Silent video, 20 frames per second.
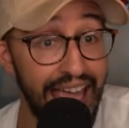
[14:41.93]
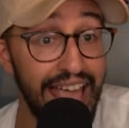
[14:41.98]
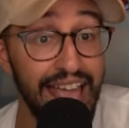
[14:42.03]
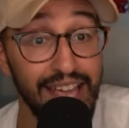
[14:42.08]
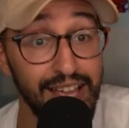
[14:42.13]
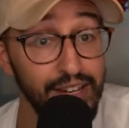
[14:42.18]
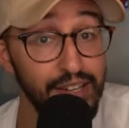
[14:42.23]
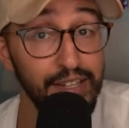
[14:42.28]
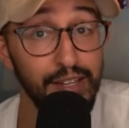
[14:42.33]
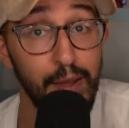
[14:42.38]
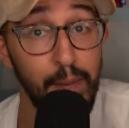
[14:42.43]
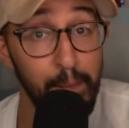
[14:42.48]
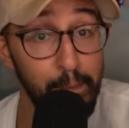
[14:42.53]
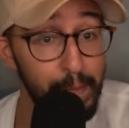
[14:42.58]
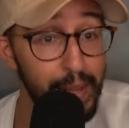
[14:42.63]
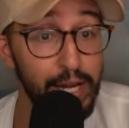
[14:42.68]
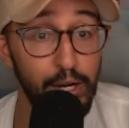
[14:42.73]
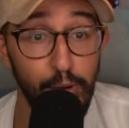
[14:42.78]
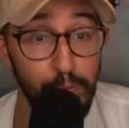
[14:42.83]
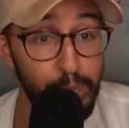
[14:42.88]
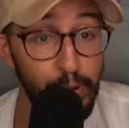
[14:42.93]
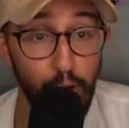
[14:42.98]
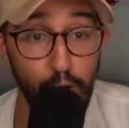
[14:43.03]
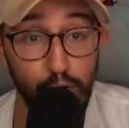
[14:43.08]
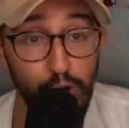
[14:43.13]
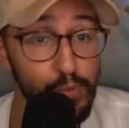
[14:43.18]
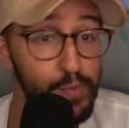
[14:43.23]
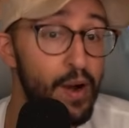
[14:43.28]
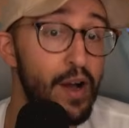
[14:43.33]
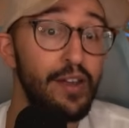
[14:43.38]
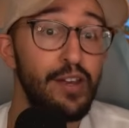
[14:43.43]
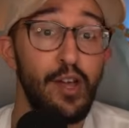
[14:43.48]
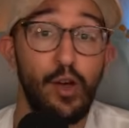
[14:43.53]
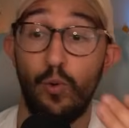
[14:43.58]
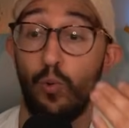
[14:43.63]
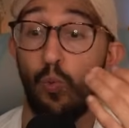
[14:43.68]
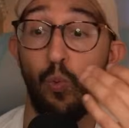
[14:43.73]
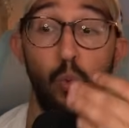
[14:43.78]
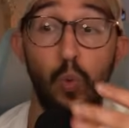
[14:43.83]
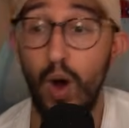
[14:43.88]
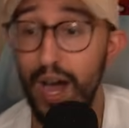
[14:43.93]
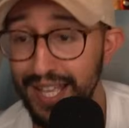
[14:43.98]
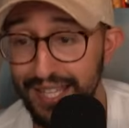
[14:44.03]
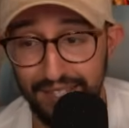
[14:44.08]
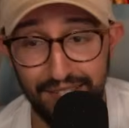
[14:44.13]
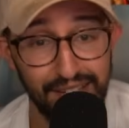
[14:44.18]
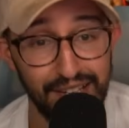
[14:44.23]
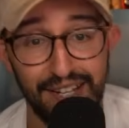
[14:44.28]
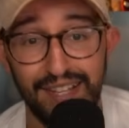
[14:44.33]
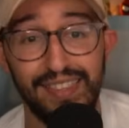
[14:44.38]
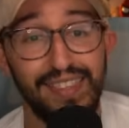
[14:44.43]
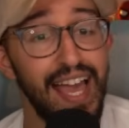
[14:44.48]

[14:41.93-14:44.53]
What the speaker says: and Metal Pokemon. What?